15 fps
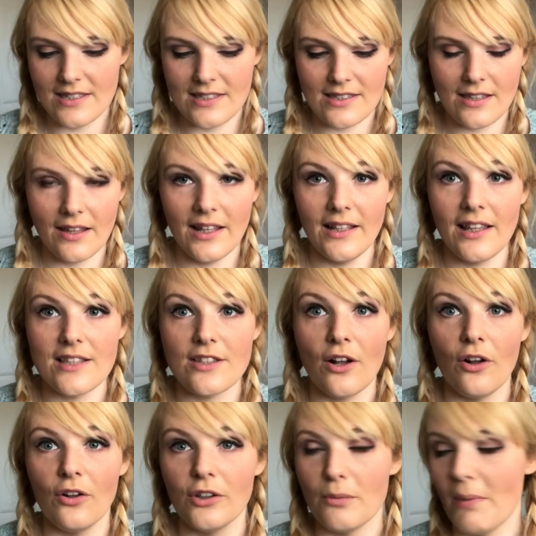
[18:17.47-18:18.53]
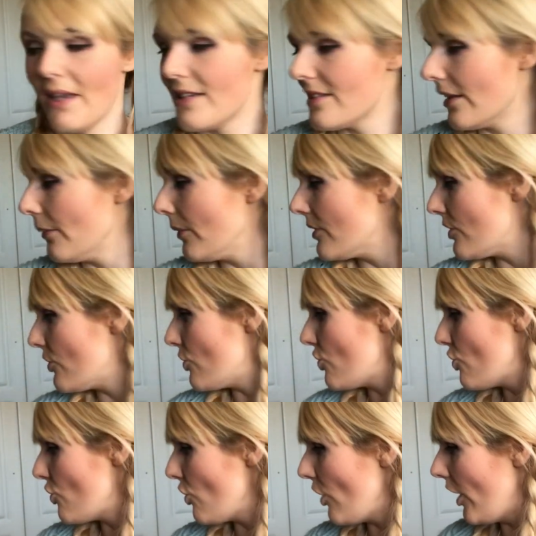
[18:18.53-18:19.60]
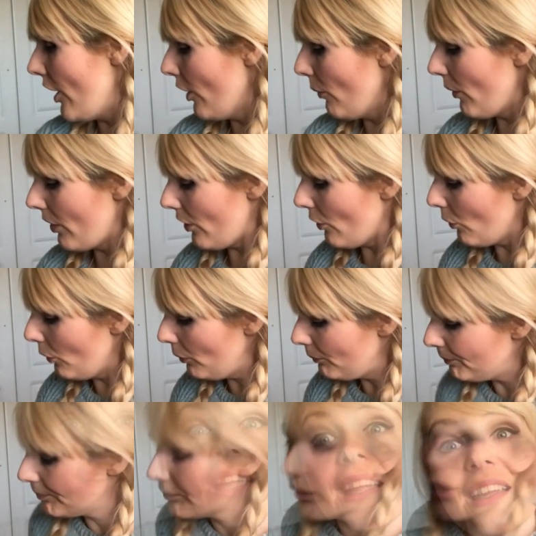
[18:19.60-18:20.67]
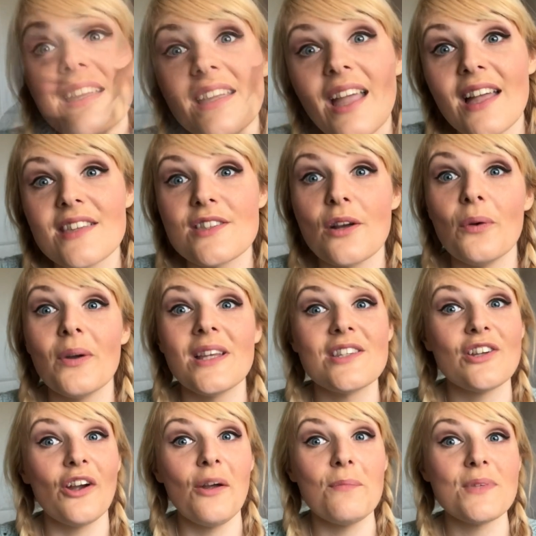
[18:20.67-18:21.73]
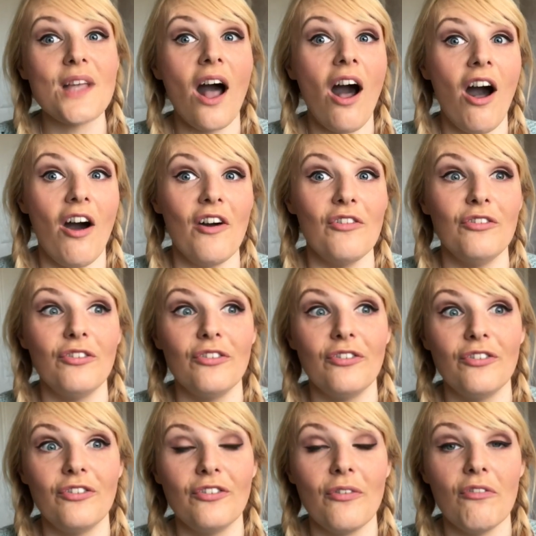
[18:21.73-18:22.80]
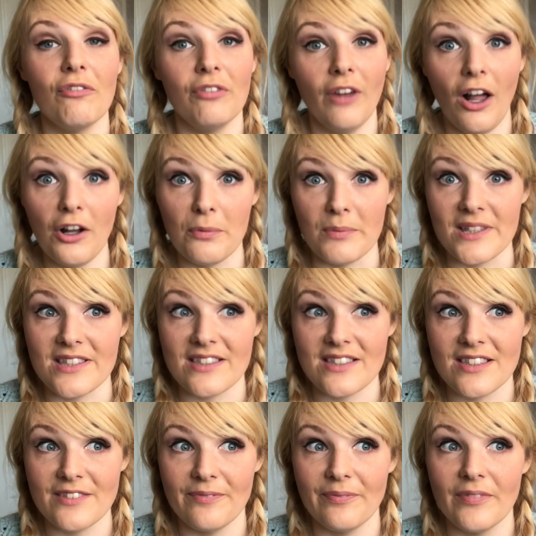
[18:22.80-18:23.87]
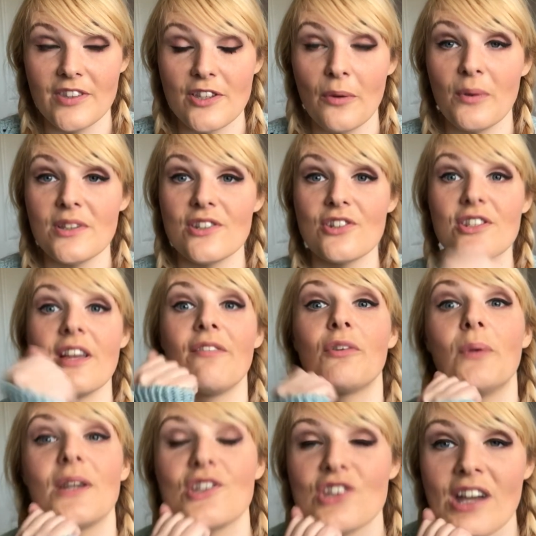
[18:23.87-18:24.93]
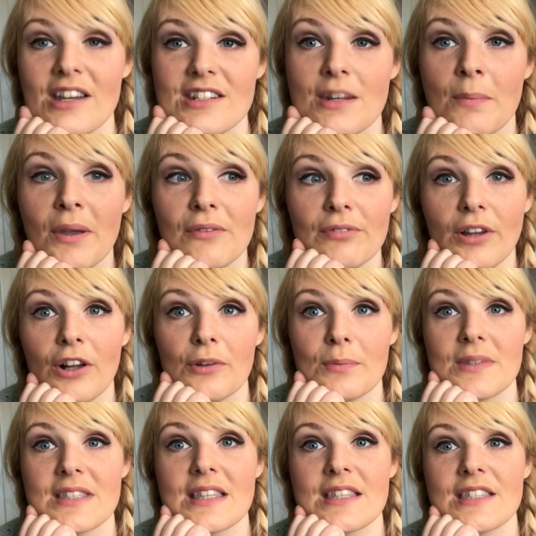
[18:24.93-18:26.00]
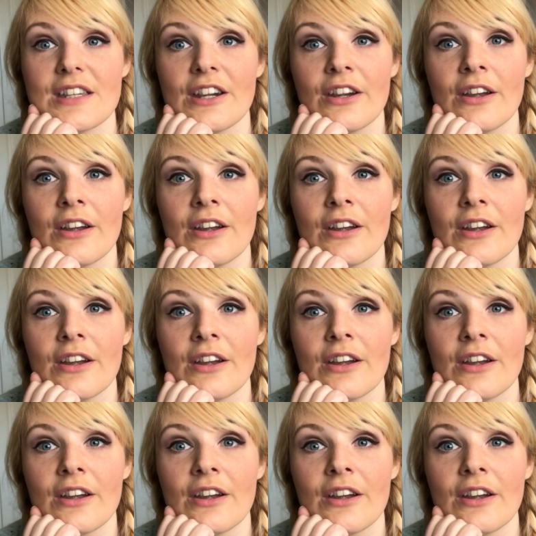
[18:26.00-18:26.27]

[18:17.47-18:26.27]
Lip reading: I think that's all the makes that I wanted to share with you. Yeah, so in terms of Vlogmas, so I want to just have a quick chat about Vlogmas this year.